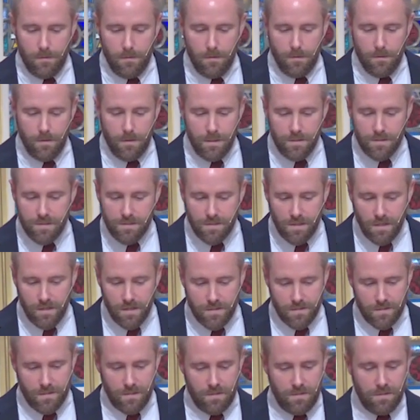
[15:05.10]
These
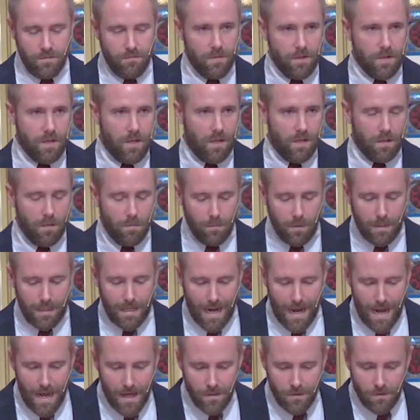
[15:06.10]
citizens of the kingdom
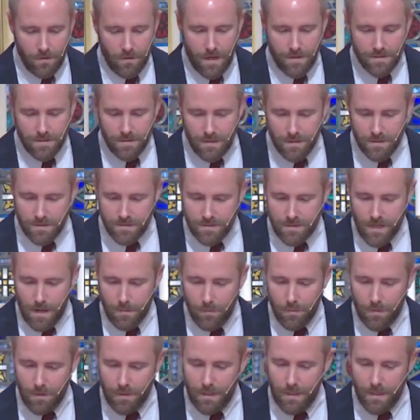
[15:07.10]
gather as an
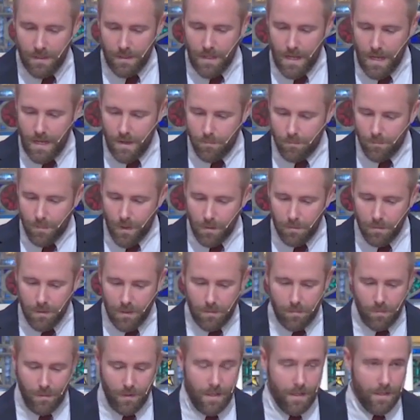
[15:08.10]
assembly in a public
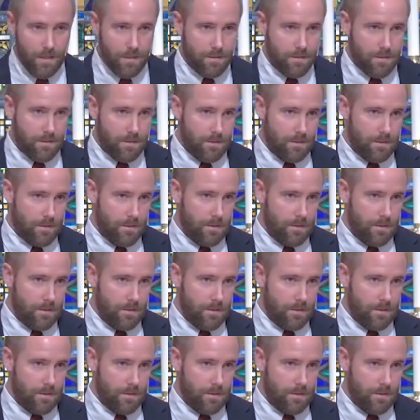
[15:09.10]
place.